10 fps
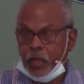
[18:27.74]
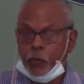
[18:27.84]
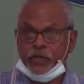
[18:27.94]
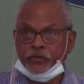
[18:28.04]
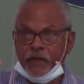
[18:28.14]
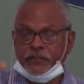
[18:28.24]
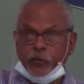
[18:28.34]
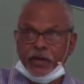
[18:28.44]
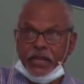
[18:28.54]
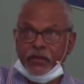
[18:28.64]
We drive to
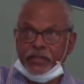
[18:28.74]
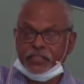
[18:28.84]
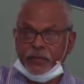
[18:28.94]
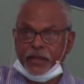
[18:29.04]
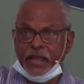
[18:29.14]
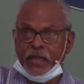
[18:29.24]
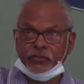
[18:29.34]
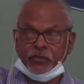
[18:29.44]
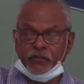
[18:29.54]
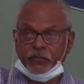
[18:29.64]
one area that's about an hour's
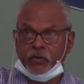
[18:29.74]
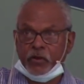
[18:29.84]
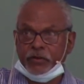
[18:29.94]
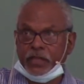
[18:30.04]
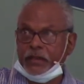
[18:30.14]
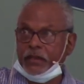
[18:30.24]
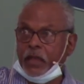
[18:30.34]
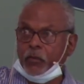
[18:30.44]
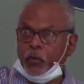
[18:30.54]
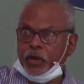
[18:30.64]
drive from Corrie, and
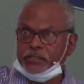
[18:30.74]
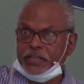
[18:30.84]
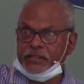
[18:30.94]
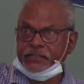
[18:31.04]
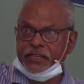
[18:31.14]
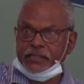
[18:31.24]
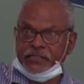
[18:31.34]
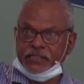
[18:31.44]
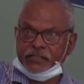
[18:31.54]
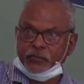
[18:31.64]
what I started seeing in the
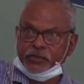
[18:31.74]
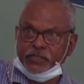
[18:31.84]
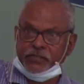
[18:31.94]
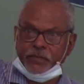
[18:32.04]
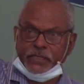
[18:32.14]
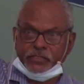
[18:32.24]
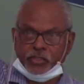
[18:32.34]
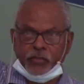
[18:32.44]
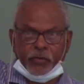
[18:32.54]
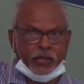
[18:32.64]
distance were these big
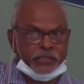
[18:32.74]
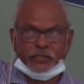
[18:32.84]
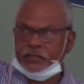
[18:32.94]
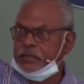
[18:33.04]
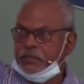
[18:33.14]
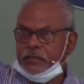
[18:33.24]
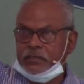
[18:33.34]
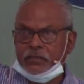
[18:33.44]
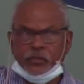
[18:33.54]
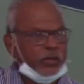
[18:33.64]
turbines.
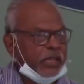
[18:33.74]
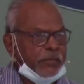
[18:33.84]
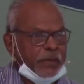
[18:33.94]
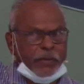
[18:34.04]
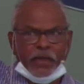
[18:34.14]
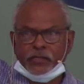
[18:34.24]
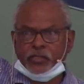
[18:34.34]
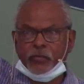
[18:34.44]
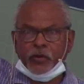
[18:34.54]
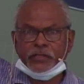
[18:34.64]
You all know the big power
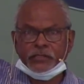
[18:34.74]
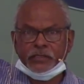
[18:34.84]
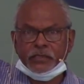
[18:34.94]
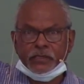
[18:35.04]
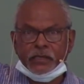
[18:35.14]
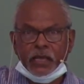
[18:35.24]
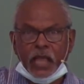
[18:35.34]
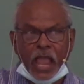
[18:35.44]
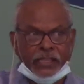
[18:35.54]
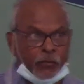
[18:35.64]
turbines.
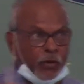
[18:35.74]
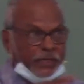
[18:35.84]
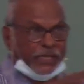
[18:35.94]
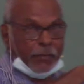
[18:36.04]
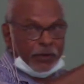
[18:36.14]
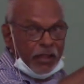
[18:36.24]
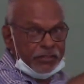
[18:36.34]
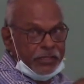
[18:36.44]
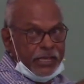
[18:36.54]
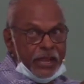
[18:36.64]
And then when we come close to
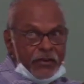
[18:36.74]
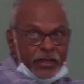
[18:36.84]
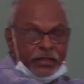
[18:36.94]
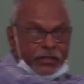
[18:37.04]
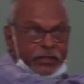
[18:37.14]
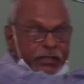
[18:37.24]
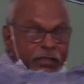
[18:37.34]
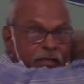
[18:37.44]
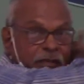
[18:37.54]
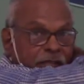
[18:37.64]
the area,
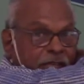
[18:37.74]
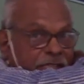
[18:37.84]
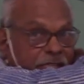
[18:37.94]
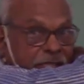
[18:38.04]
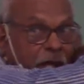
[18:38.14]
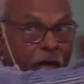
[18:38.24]
there's just solar